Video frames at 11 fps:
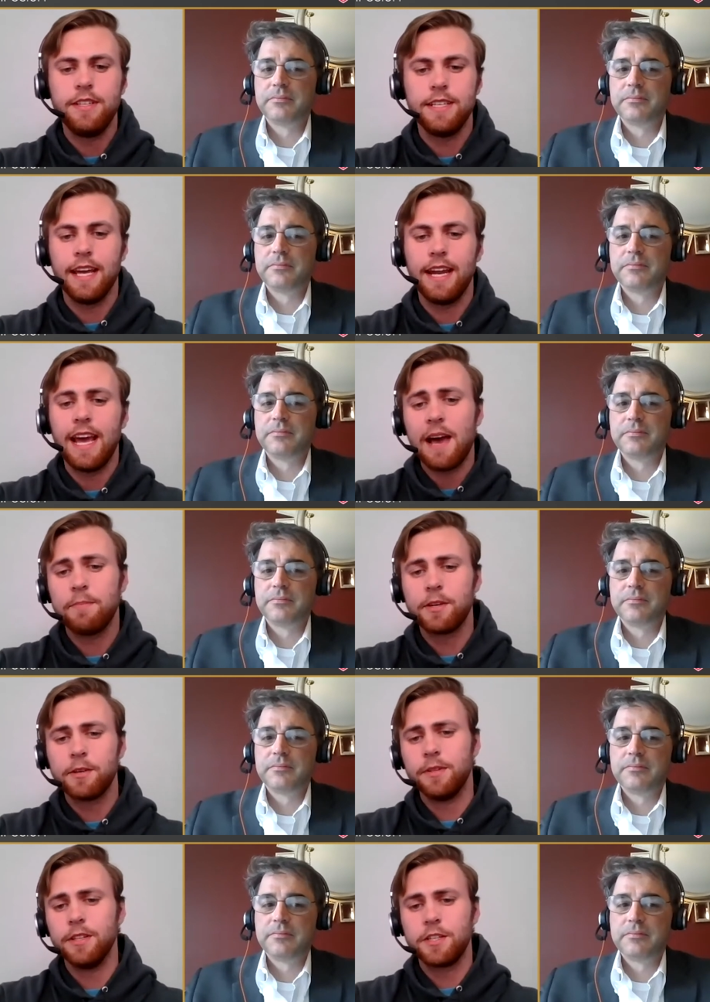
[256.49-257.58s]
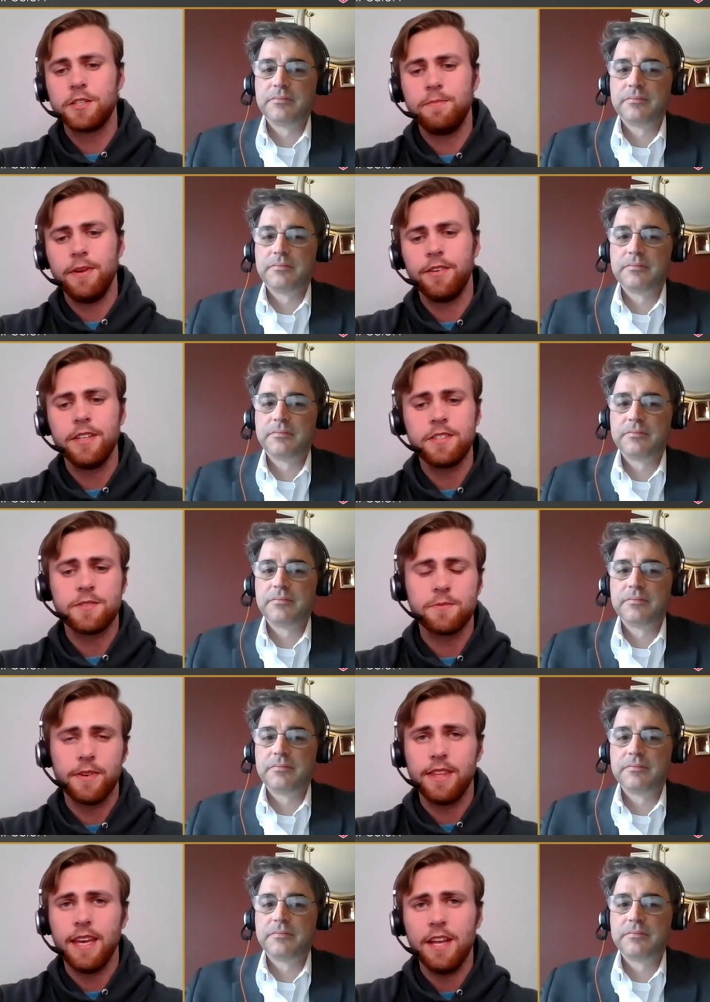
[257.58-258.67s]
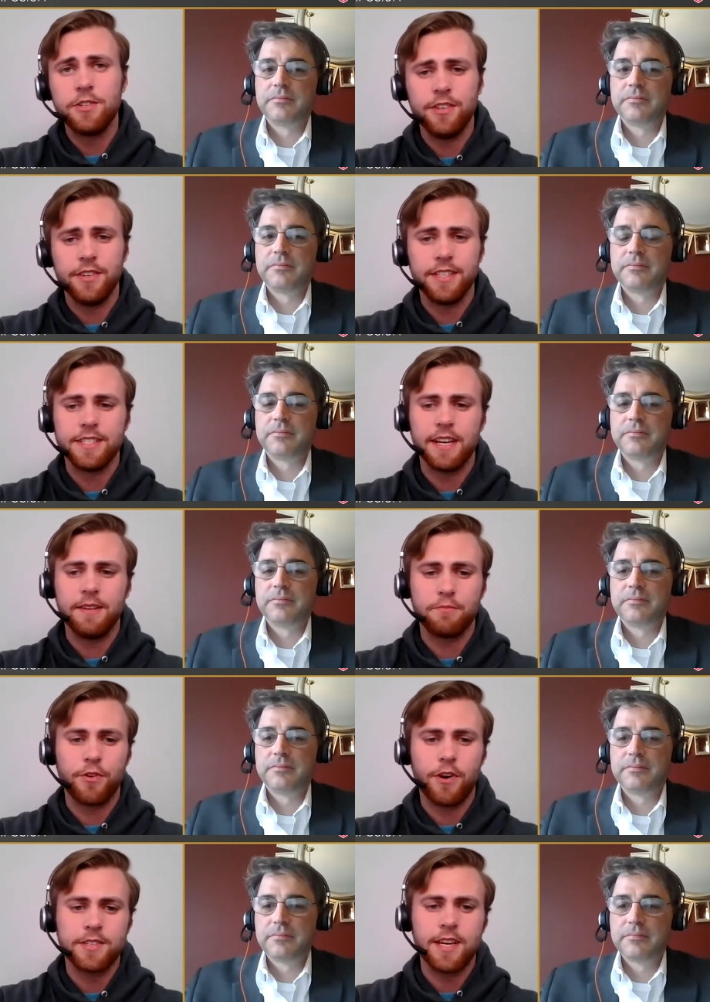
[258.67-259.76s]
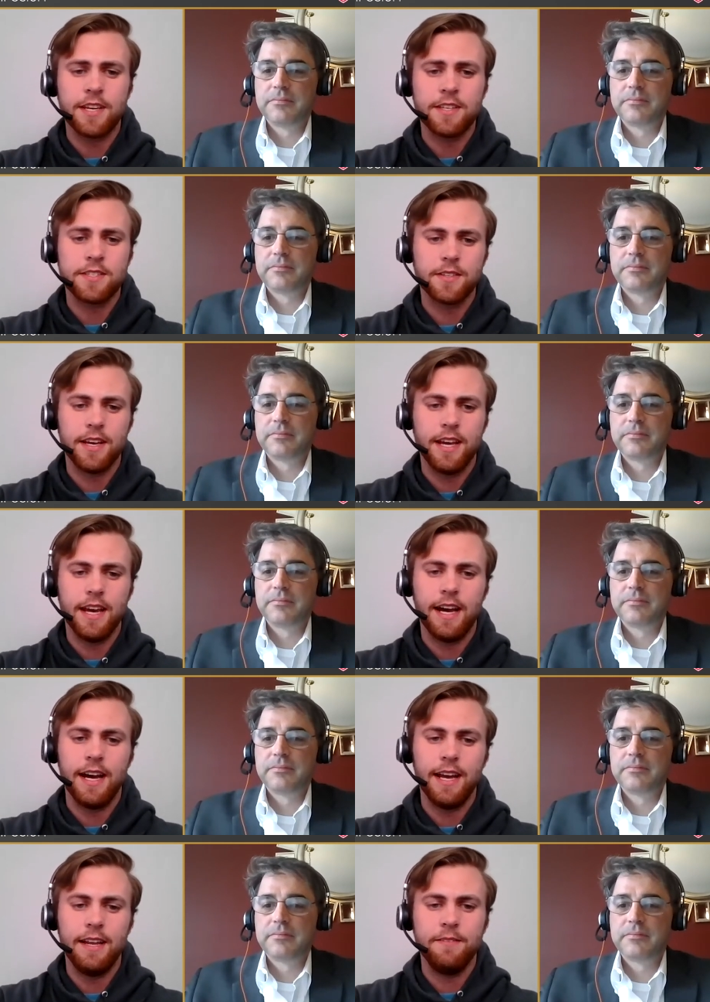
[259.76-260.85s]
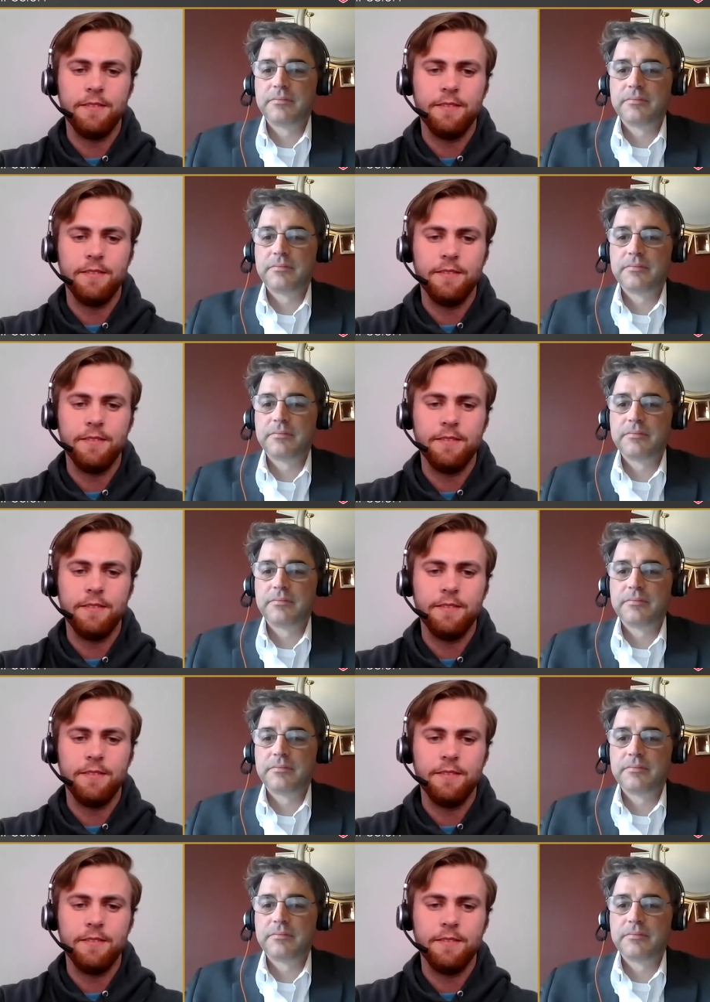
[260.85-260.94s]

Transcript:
Speaker 1: to get applicable experience with the engineering design process and